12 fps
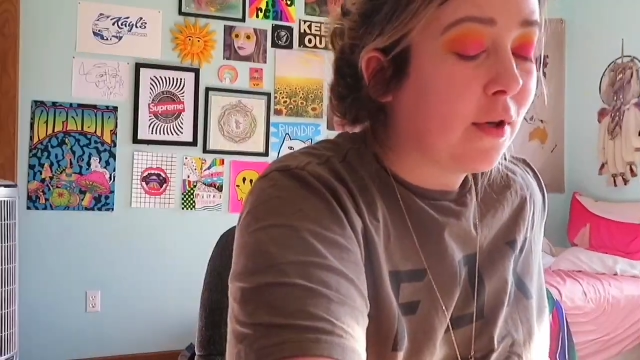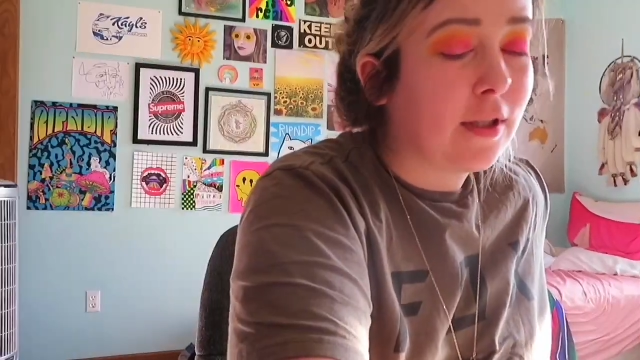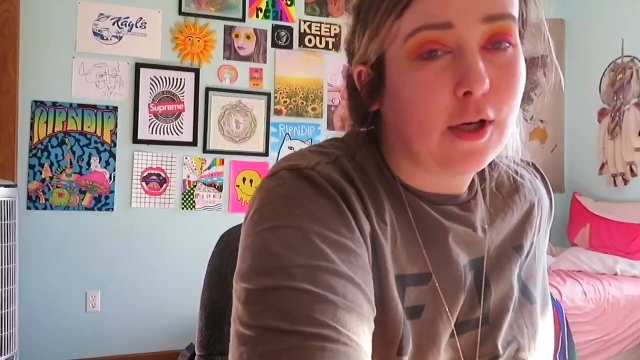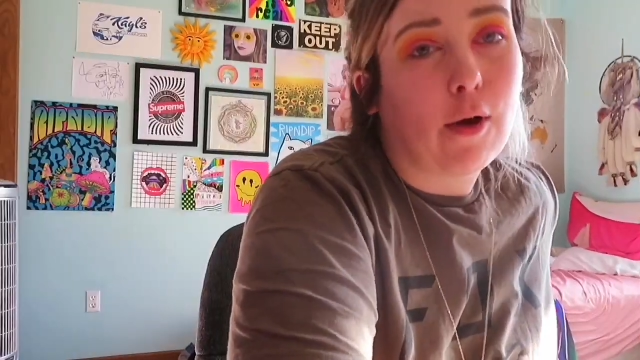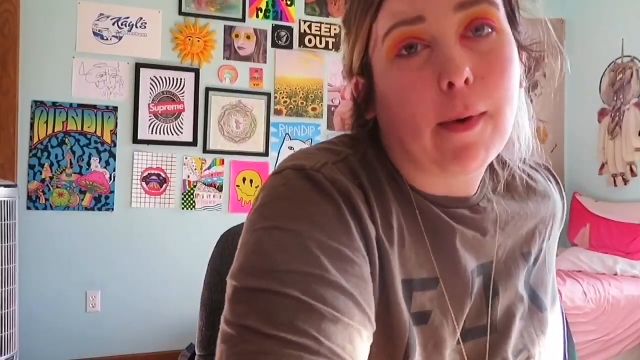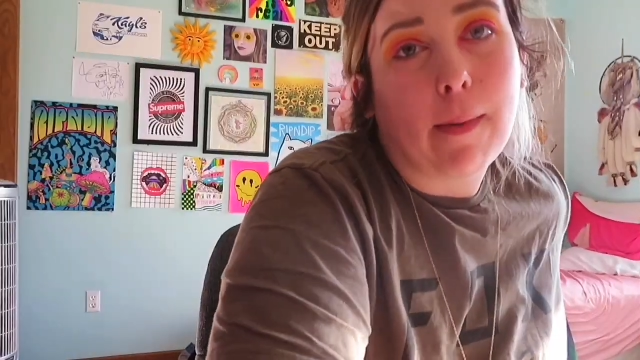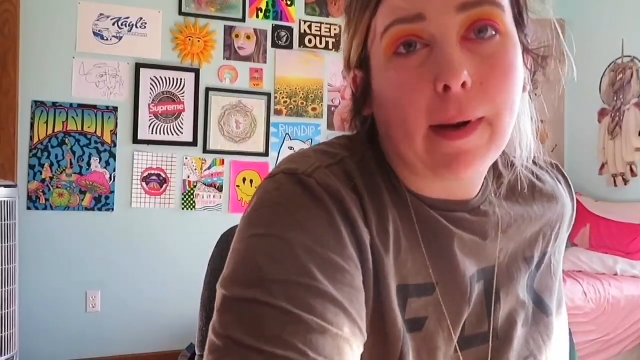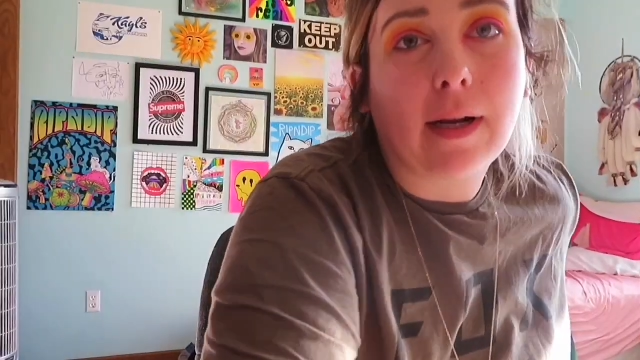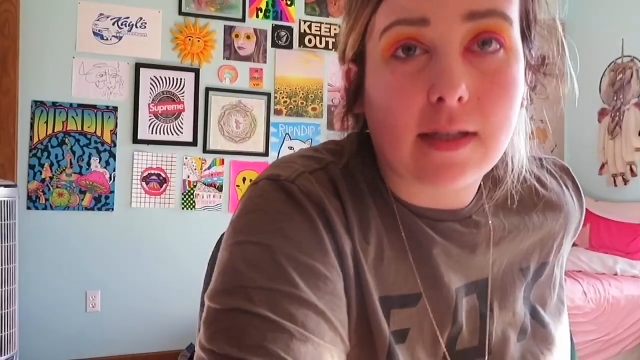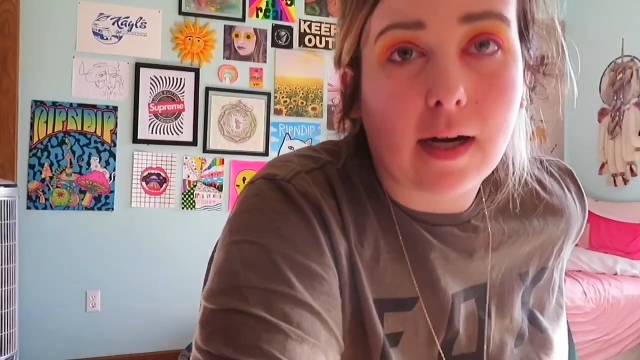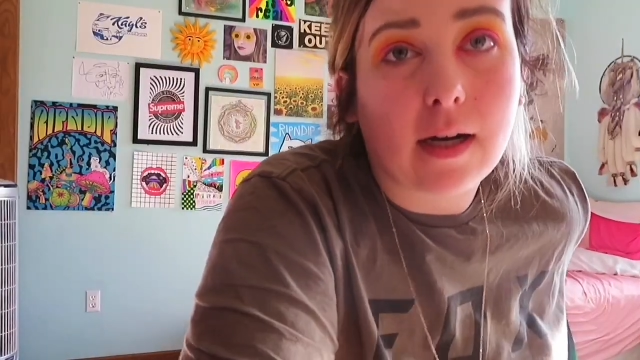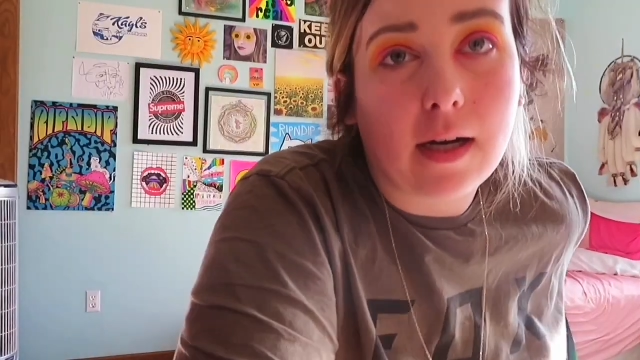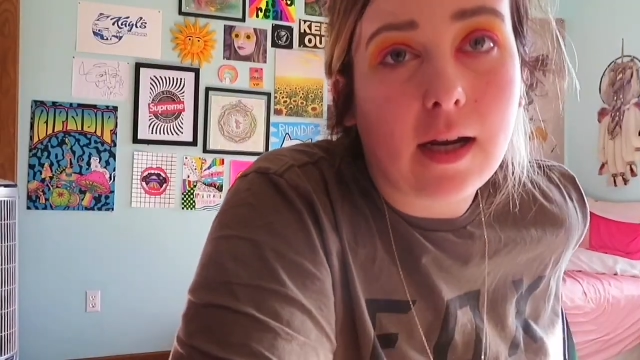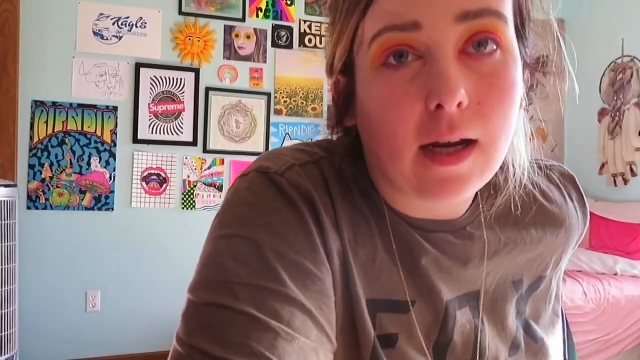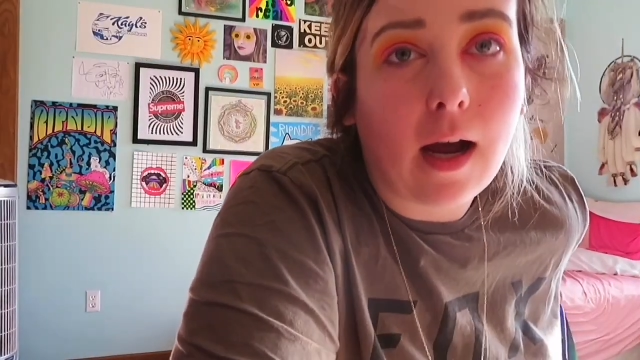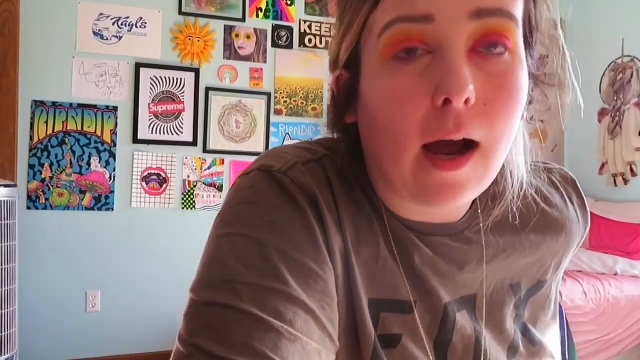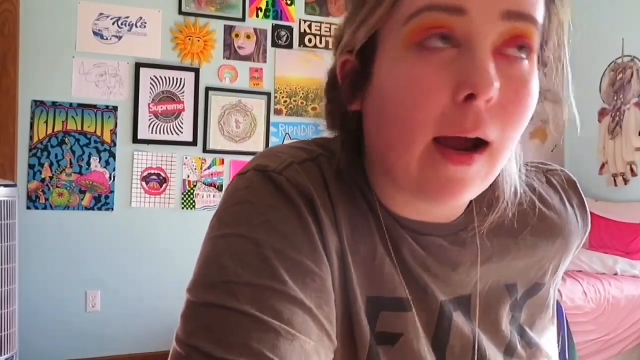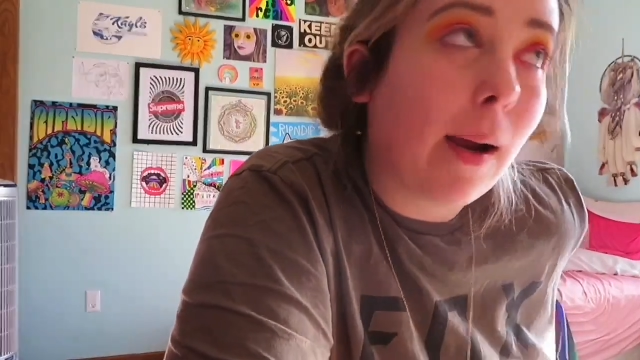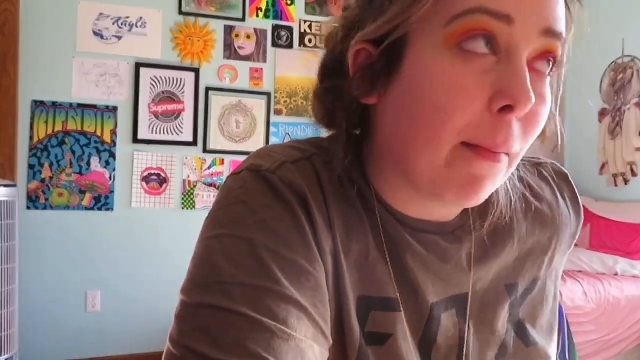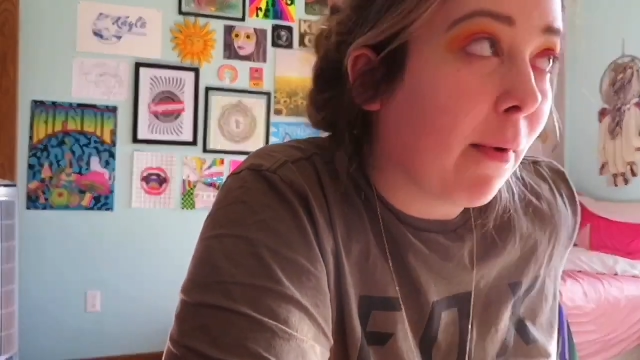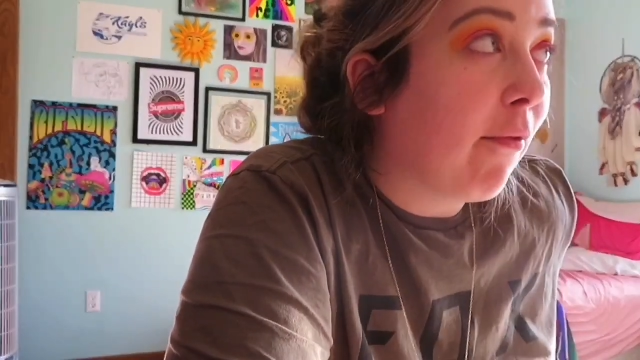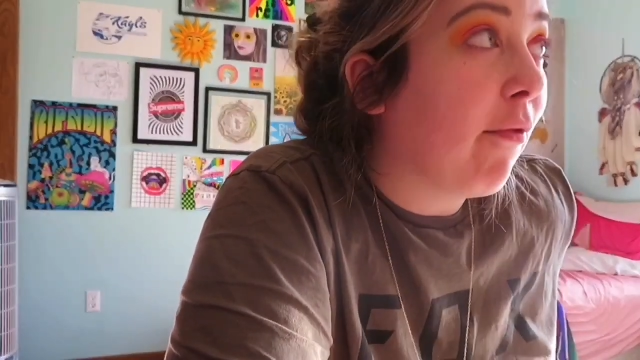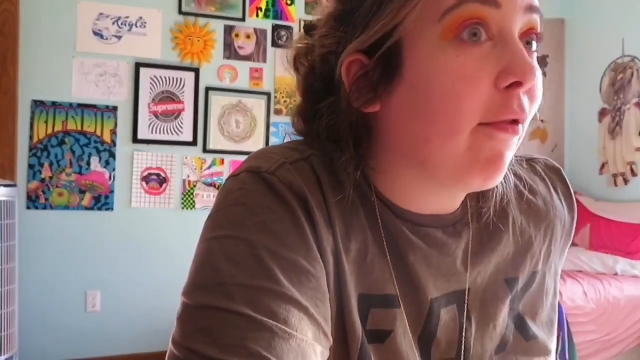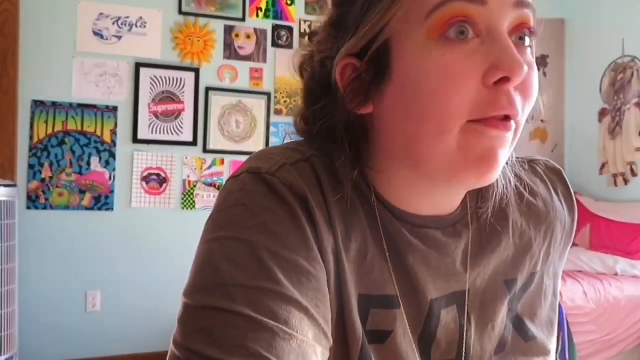you can tell by my technique, I'm
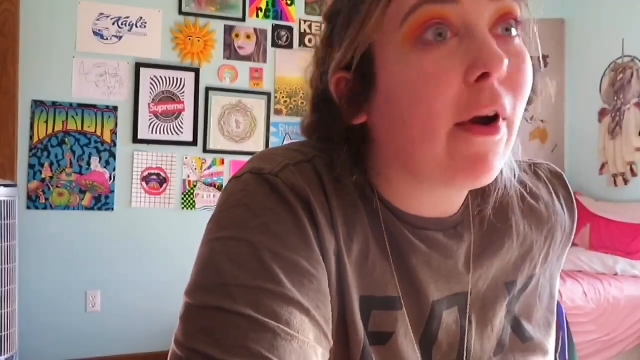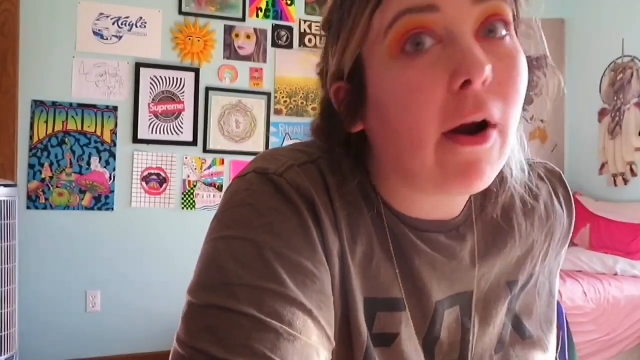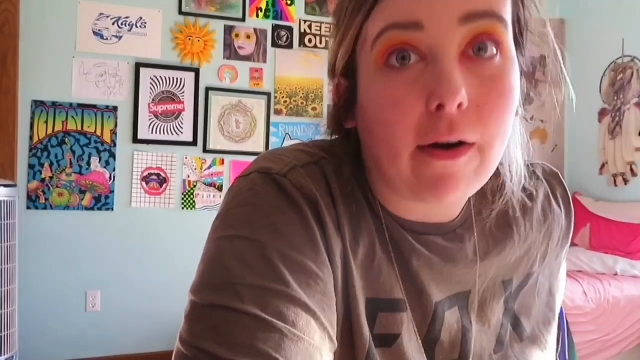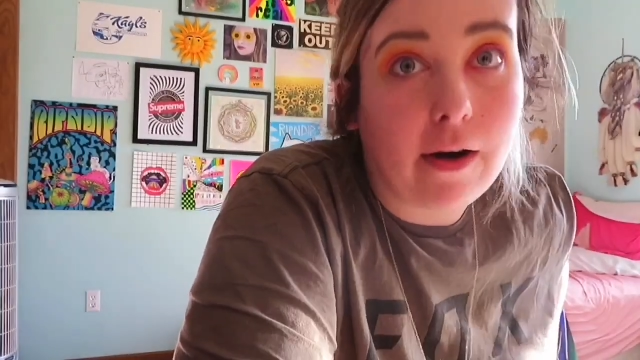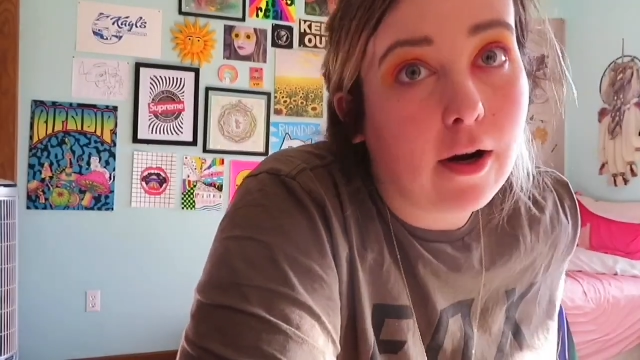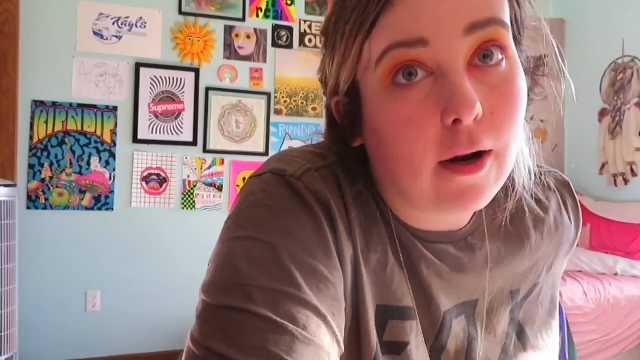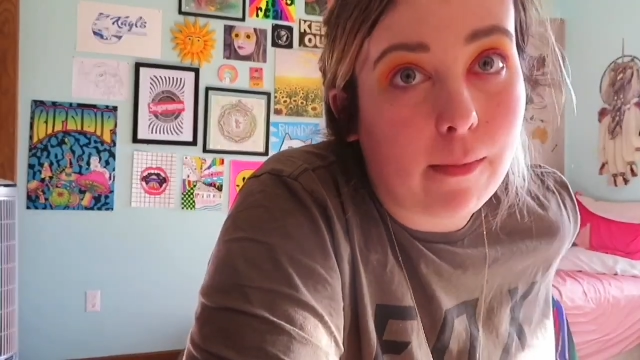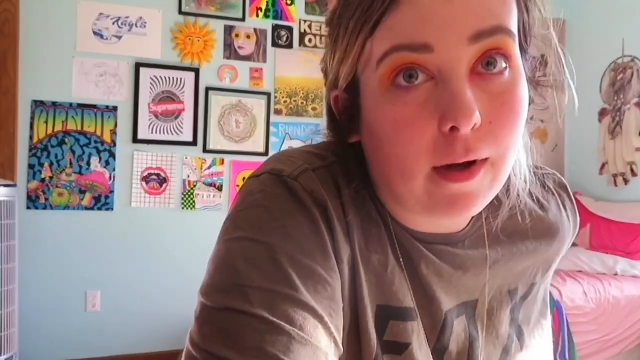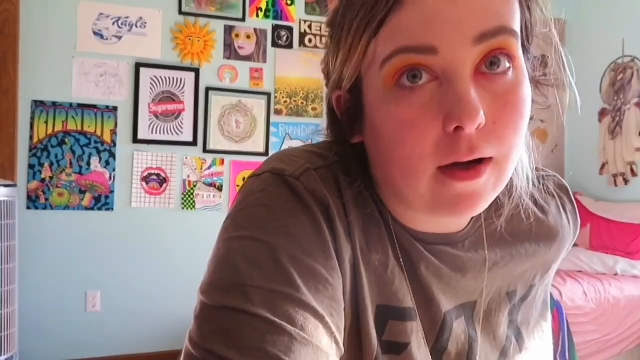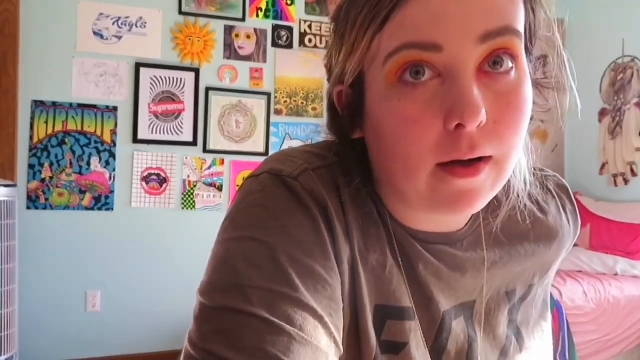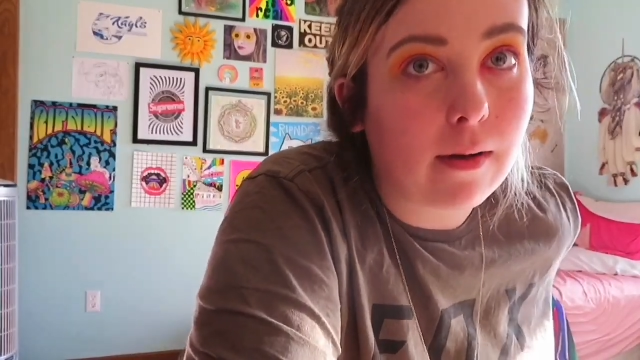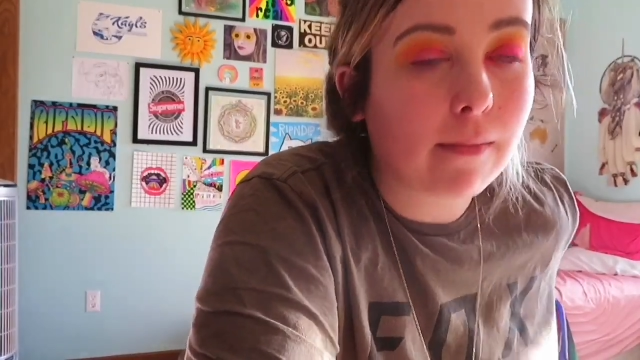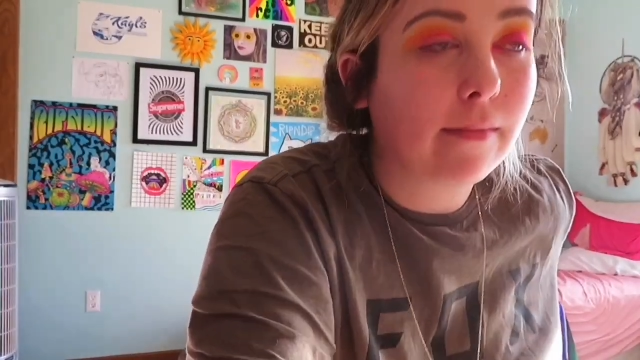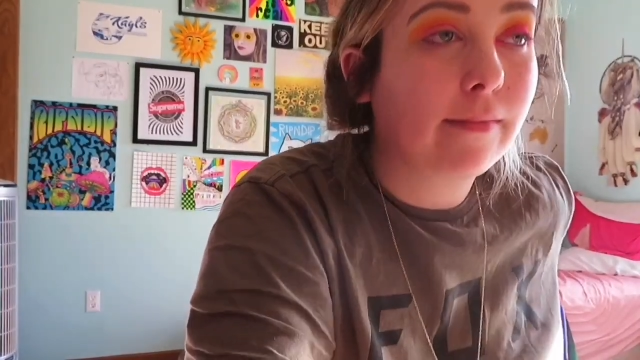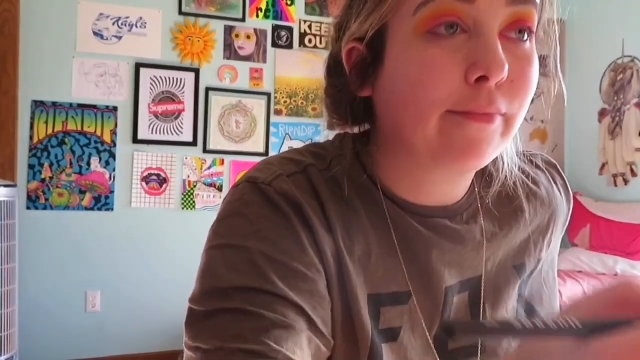very good at makeup.